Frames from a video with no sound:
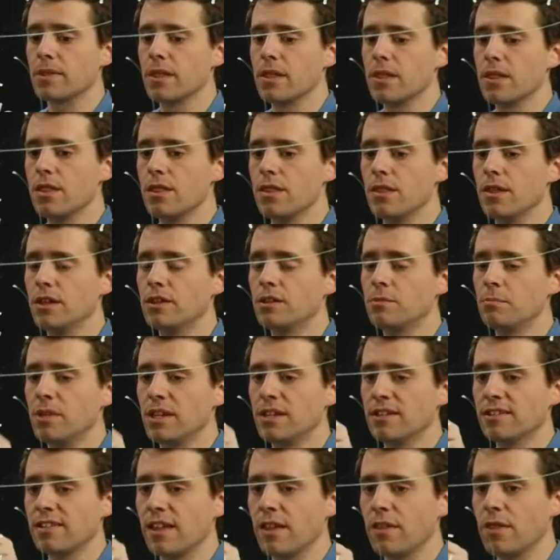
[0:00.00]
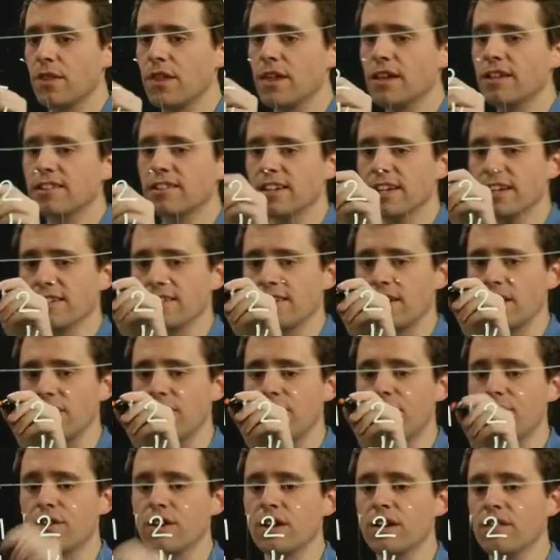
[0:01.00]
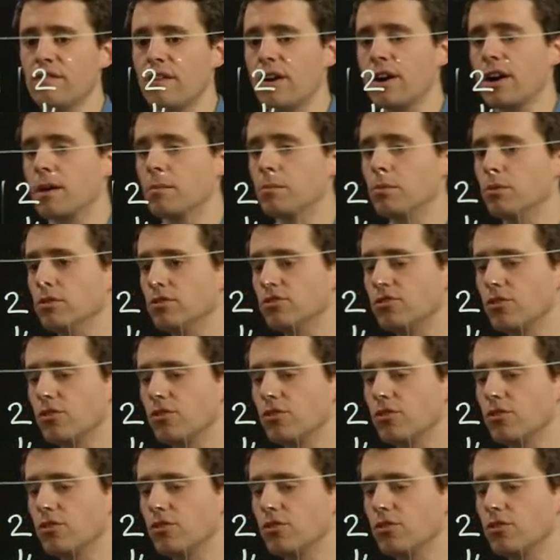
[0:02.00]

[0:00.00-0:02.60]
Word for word: it means that this is a free variable. So